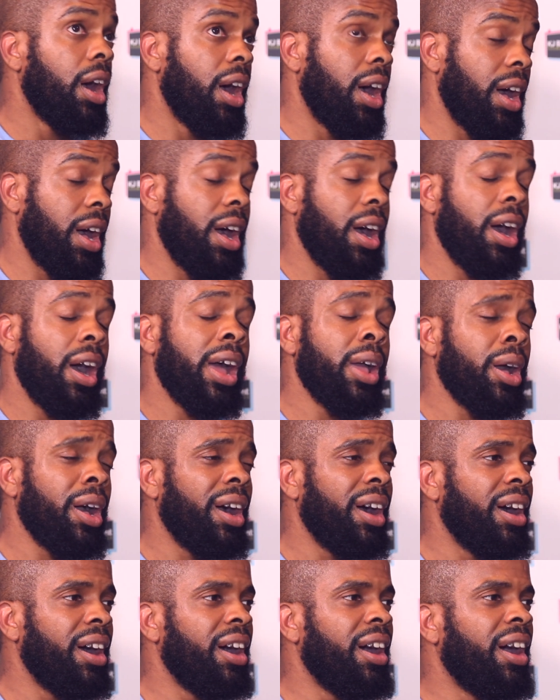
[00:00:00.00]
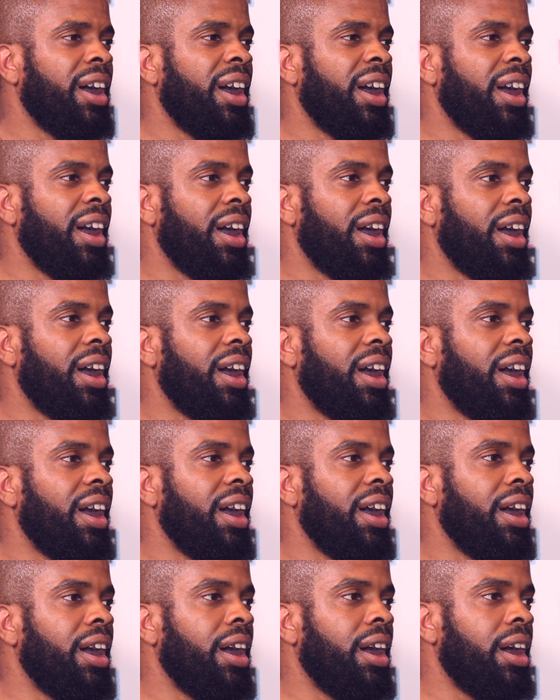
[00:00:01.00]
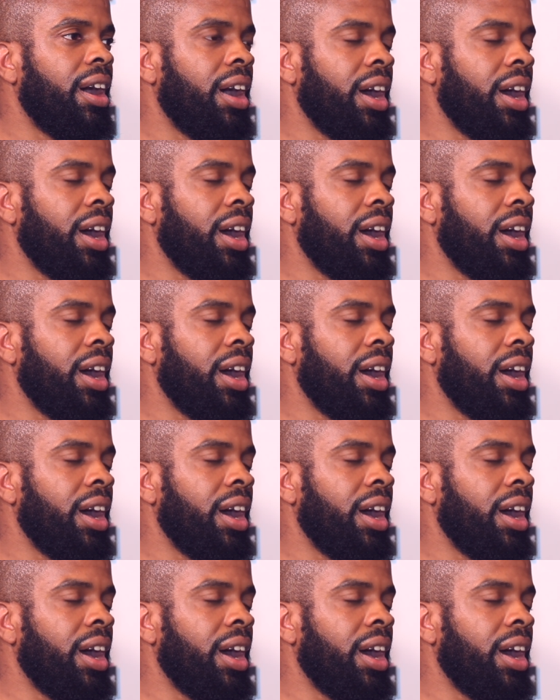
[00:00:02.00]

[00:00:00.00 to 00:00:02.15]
explicit in saying, look, really?